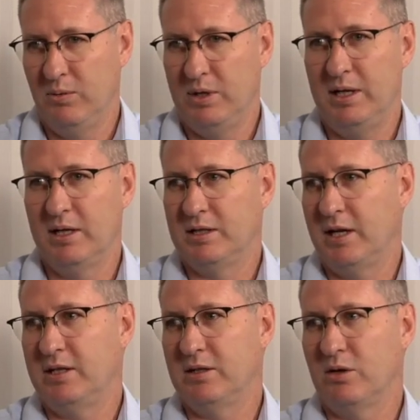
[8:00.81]
we need a
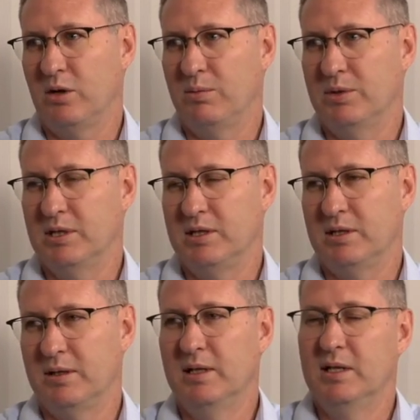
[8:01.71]
change in the
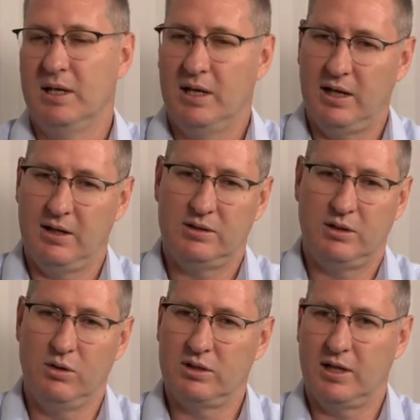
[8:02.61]
composition. And it
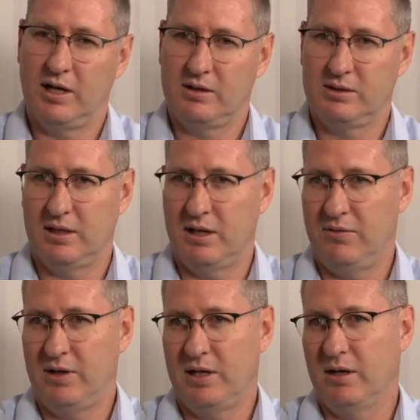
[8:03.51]
looks like South
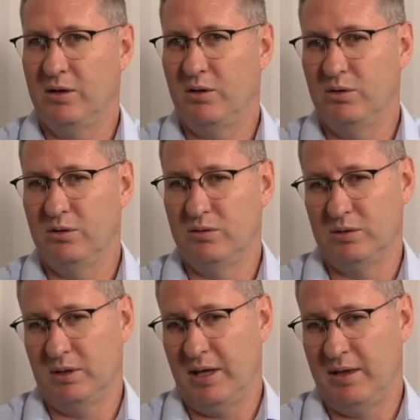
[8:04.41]
Africa,
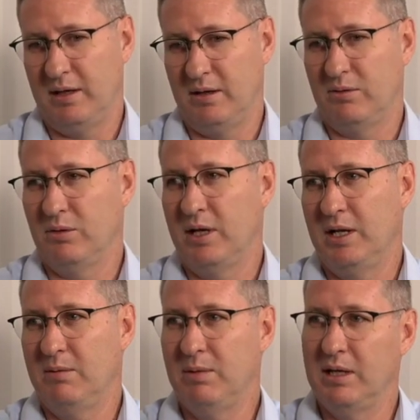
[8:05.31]
who's, I think,
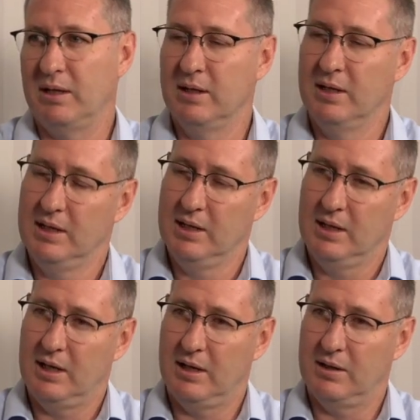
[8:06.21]
really been
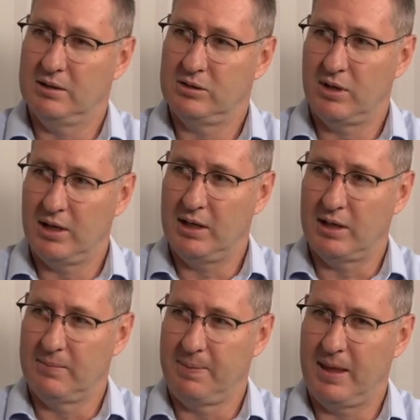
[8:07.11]
uh, struggling
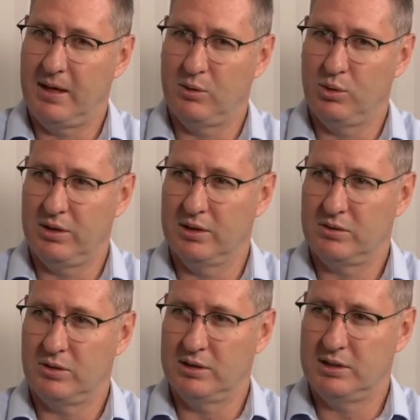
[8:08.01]
uh, with this
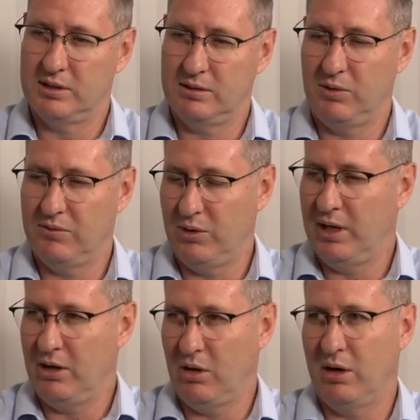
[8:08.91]
transition. We
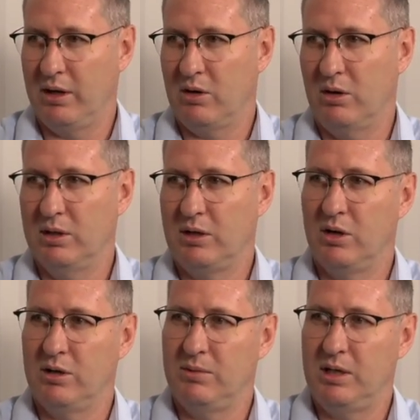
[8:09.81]
really are a coal
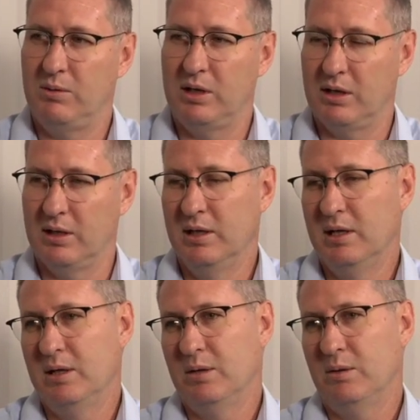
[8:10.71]
economy. We are
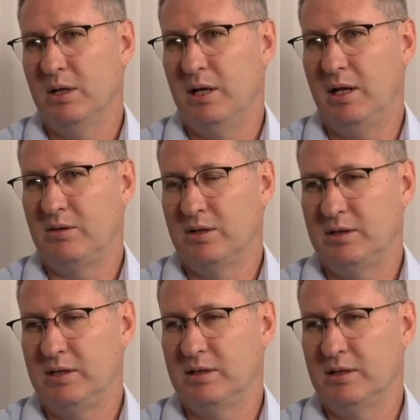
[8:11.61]
an
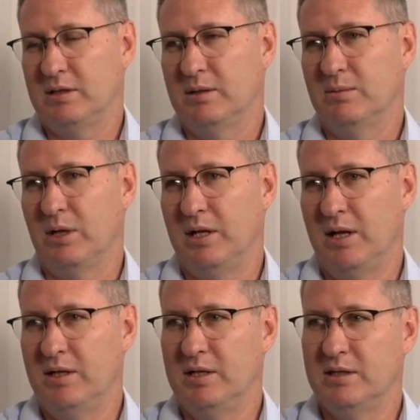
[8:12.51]
electricity system and an
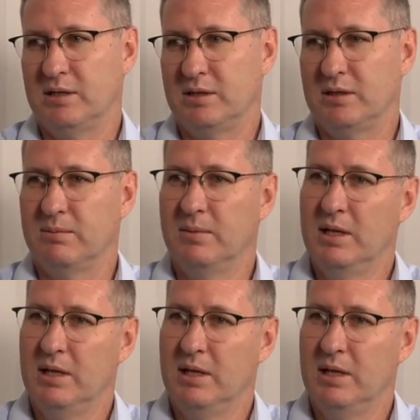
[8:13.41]
energy system